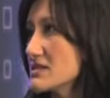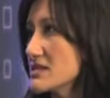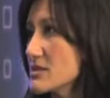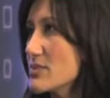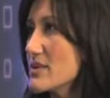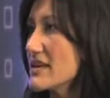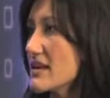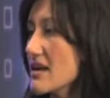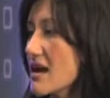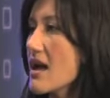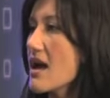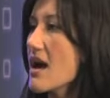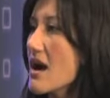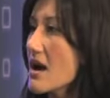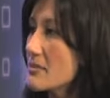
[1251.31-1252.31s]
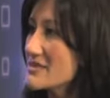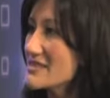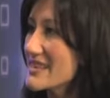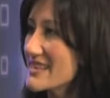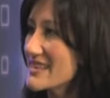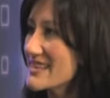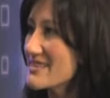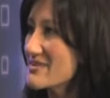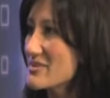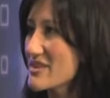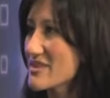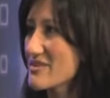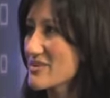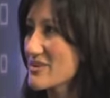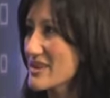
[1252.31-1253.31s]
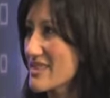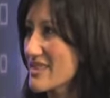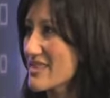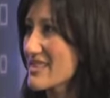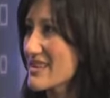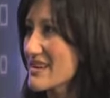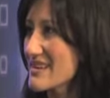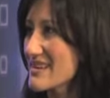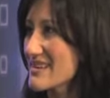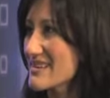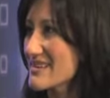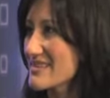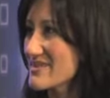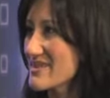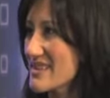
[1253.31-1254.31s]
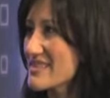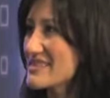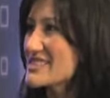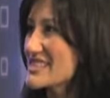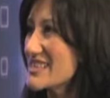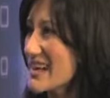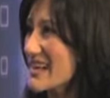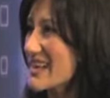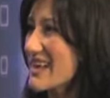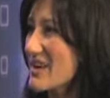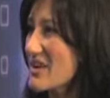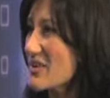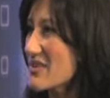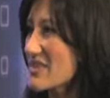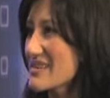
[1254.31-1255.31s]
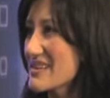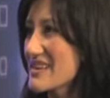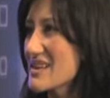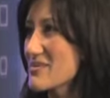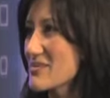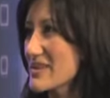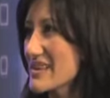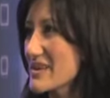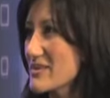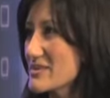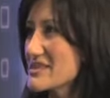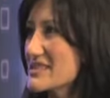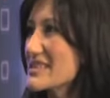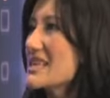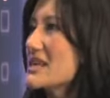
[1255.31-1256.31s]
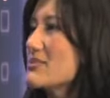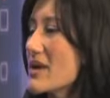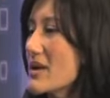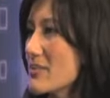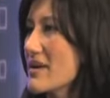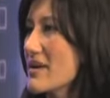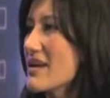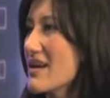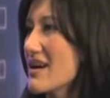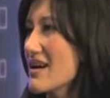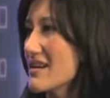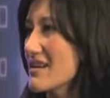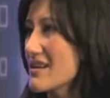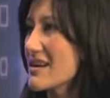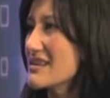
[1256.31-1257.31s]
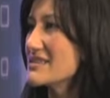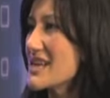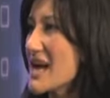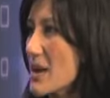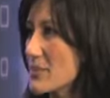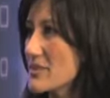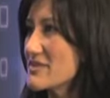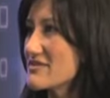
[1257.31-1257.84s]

to be updated with with uh, with GI health and, and being able to keep up uh, on top yeah.